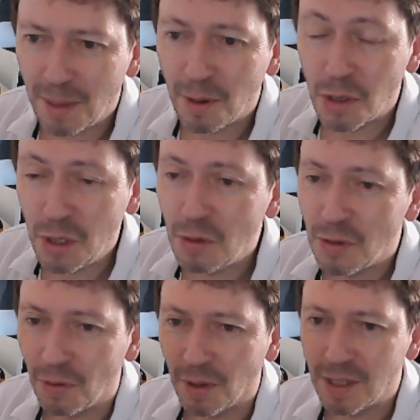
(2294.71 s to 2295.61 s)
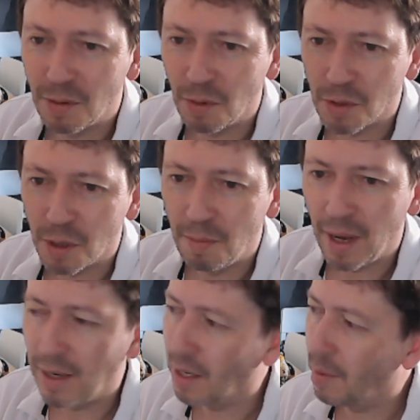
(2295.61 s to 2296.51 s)
most useful is the rules
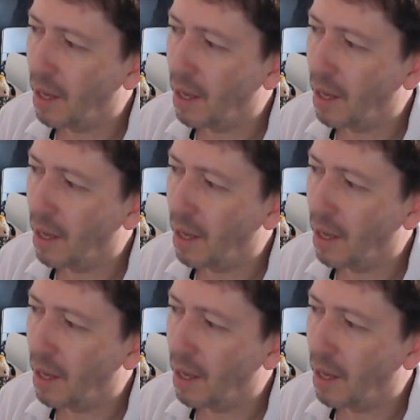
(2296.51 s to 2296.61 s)
compendium.